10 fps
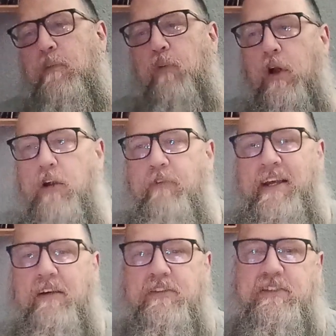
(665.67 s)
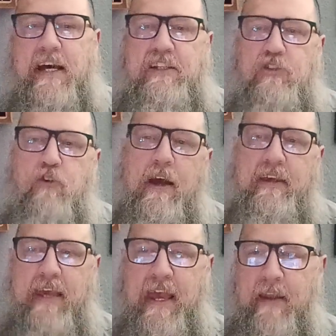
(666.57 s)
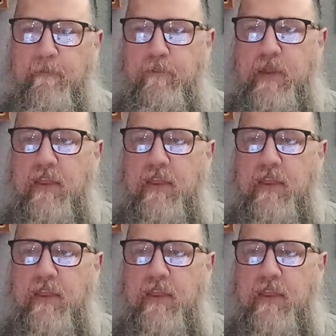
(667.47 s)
Paul and Ringo decided to try again.